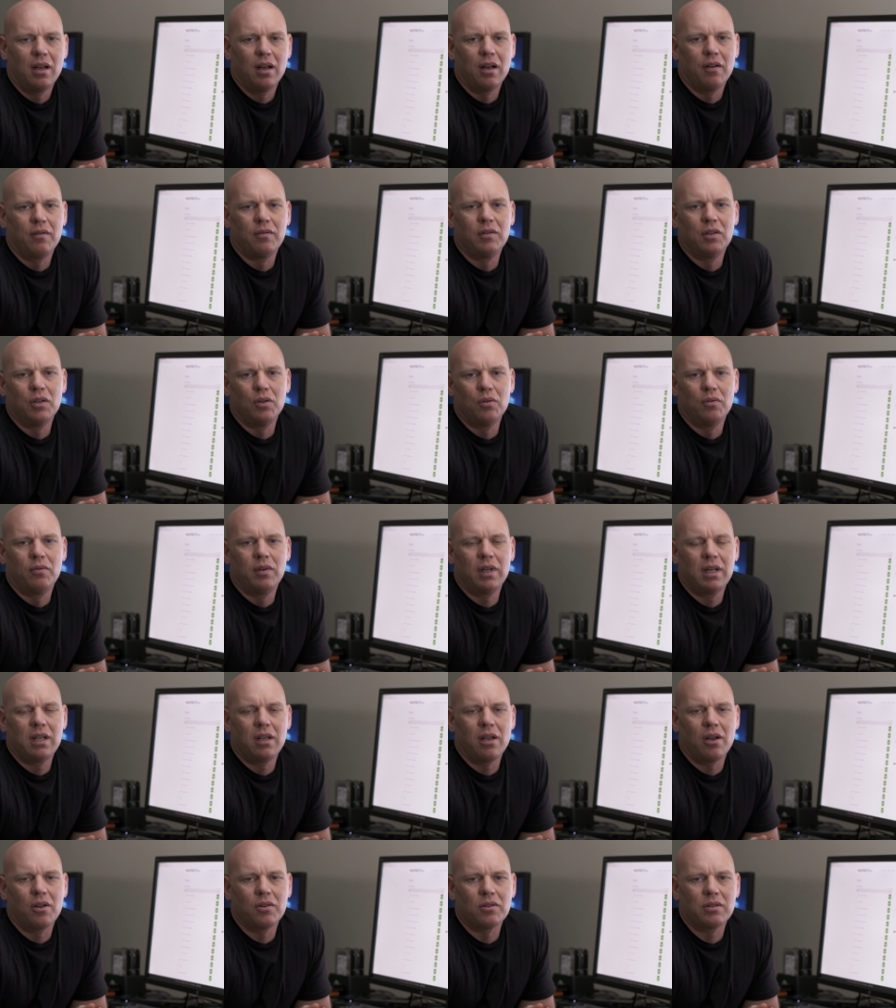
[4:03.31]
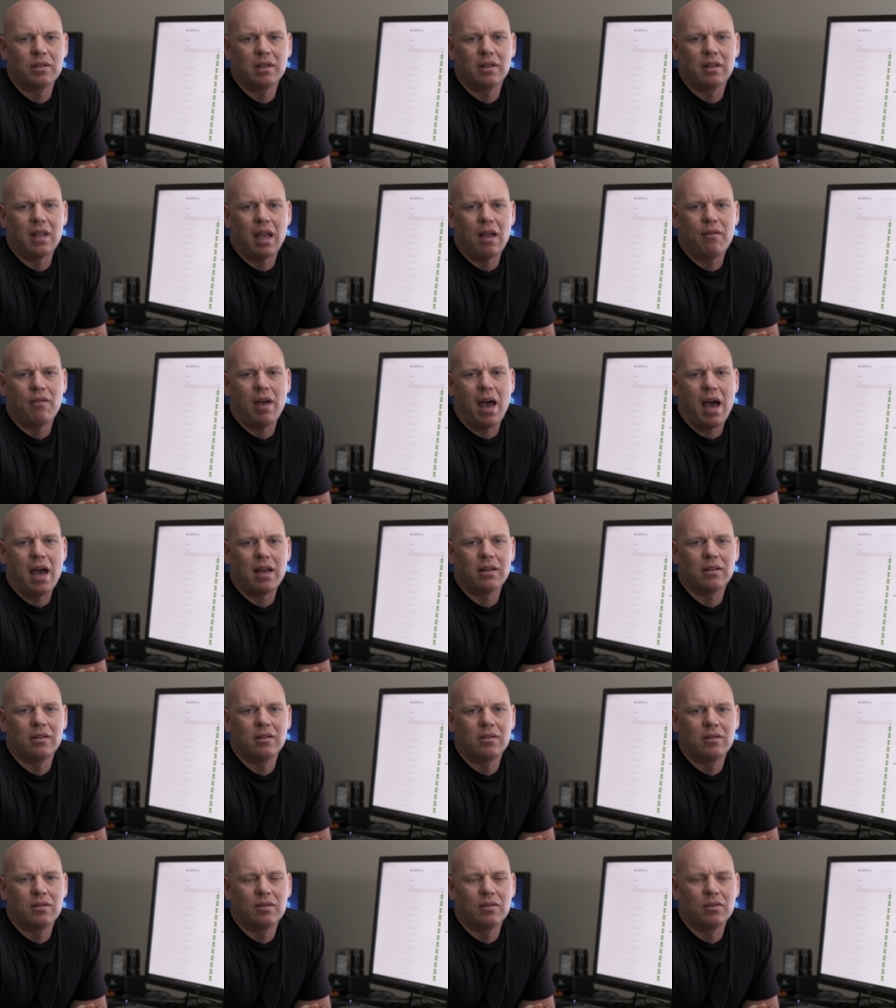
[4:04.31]
of new videos that they've
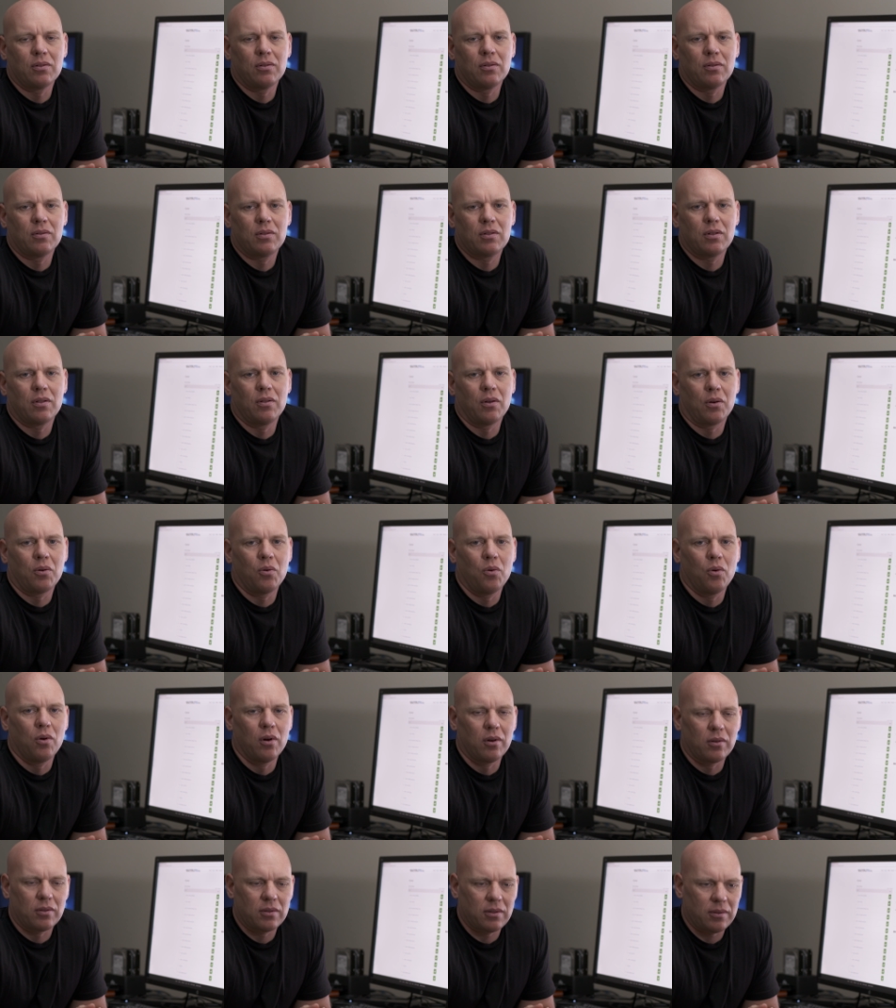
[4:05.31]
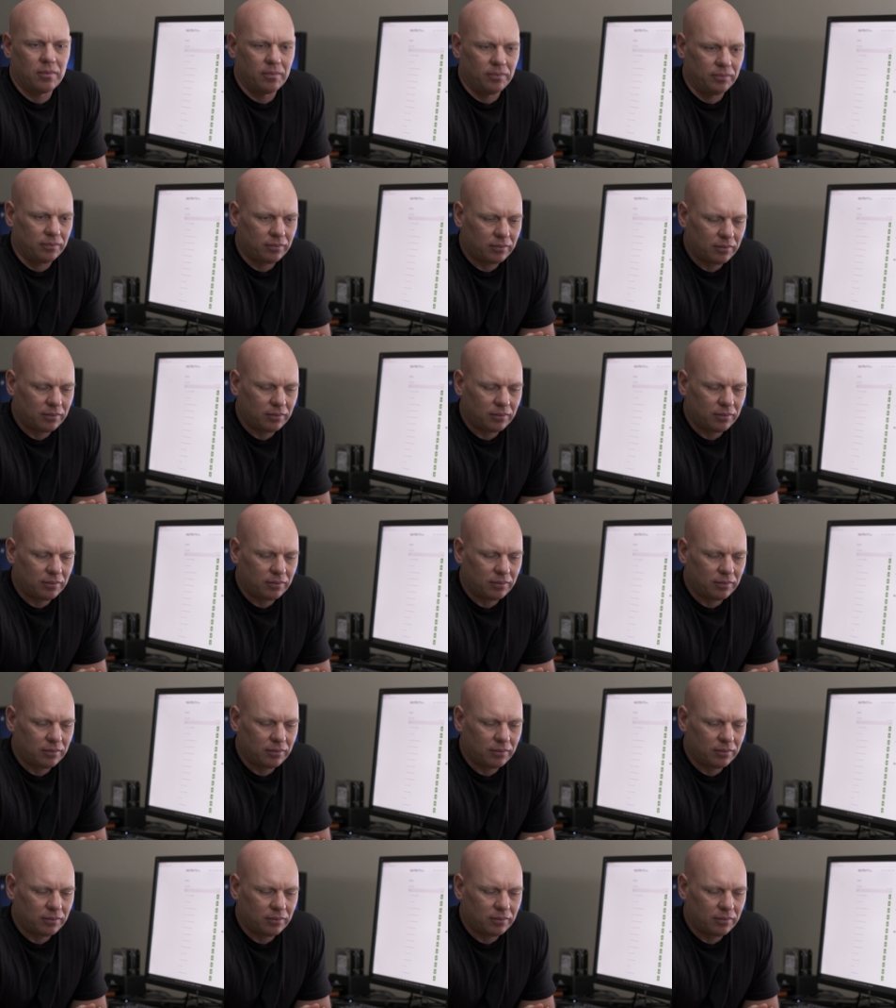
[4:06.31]
added to, to the course.